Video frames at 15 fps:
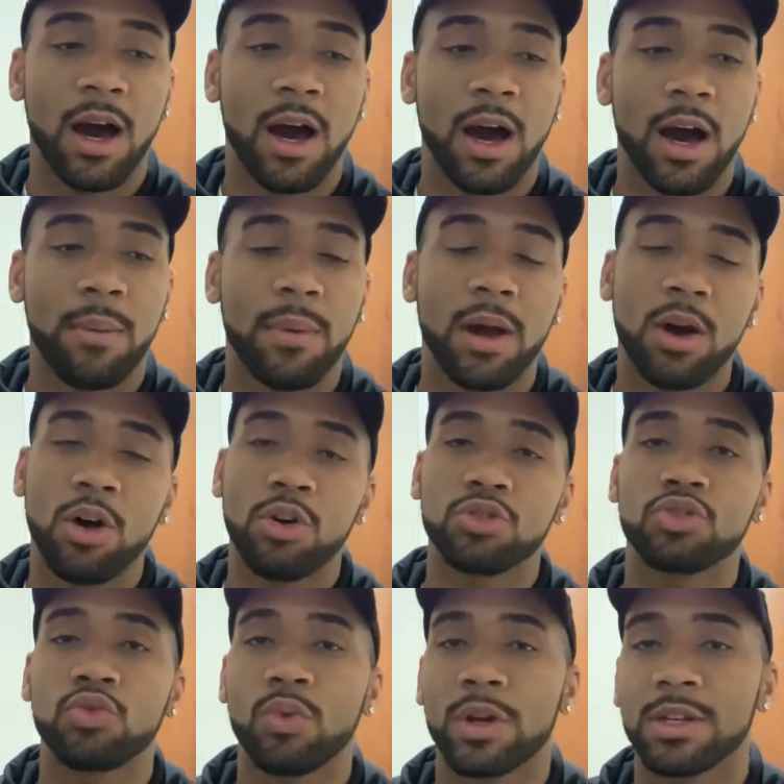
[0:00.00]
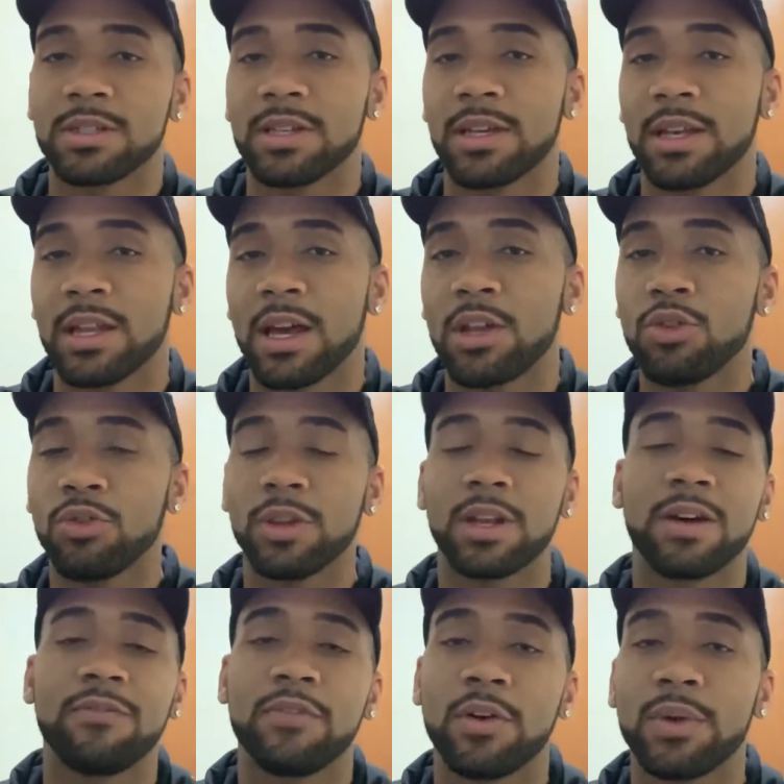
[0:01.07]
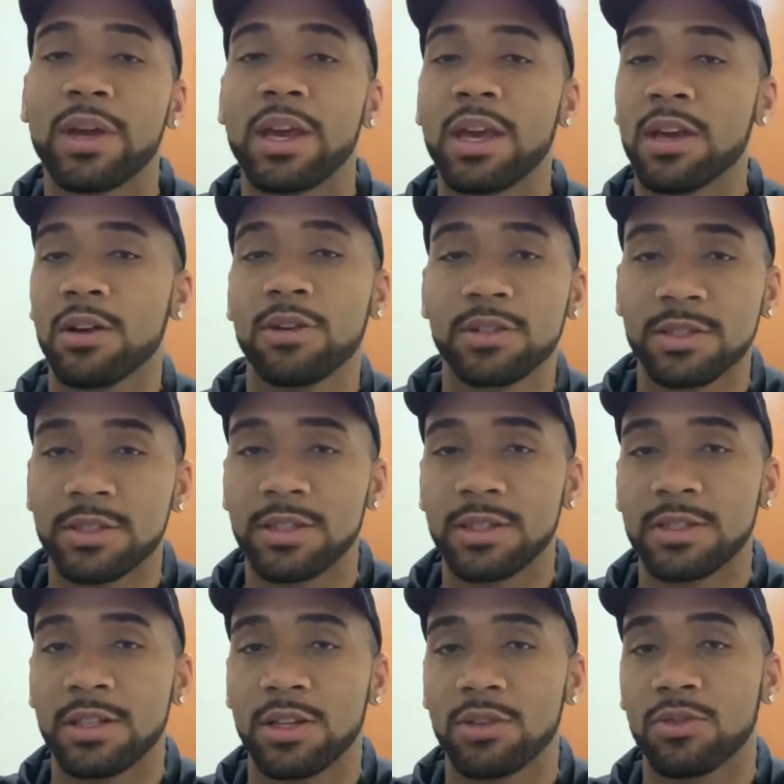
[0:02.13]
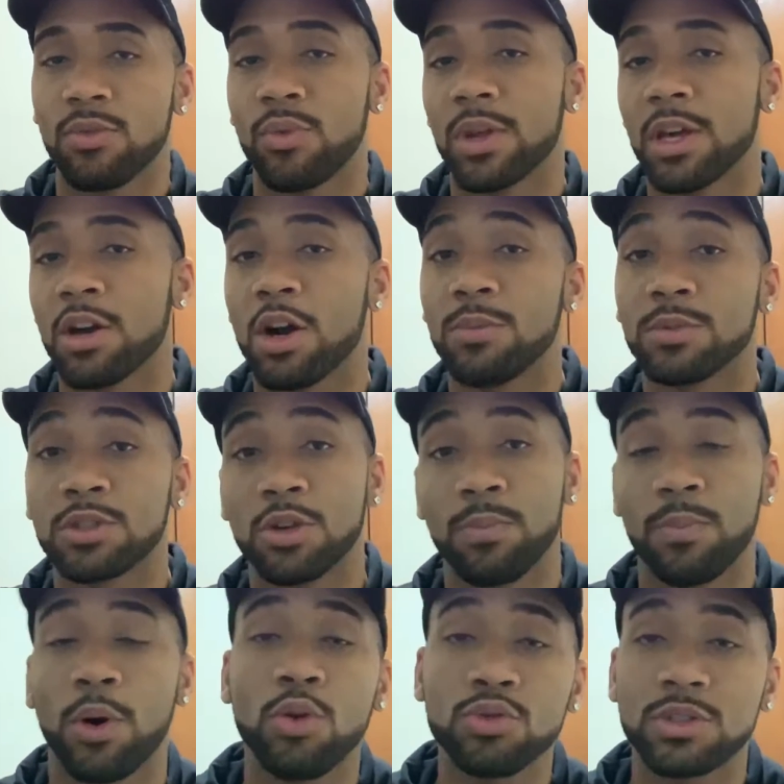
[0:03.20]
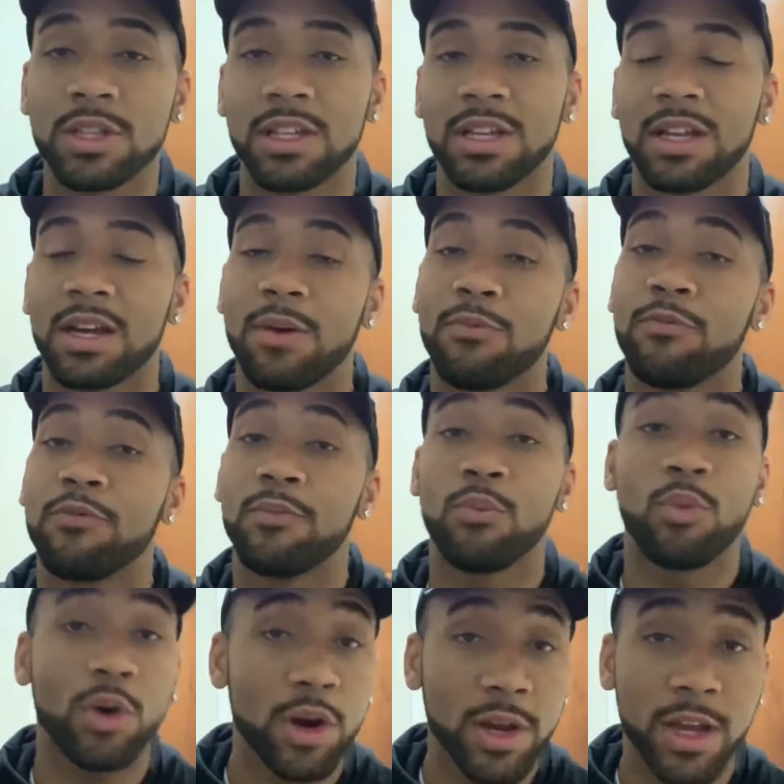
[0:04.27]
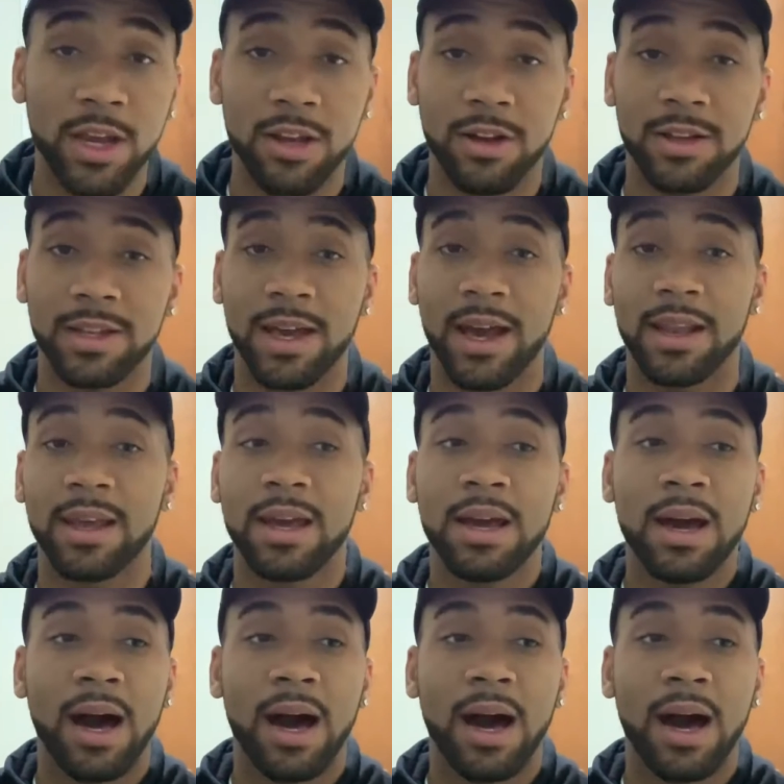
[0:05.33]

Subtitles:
I also want to say that I know that I'm very inconsistent when it comes to posting and I'm working on that.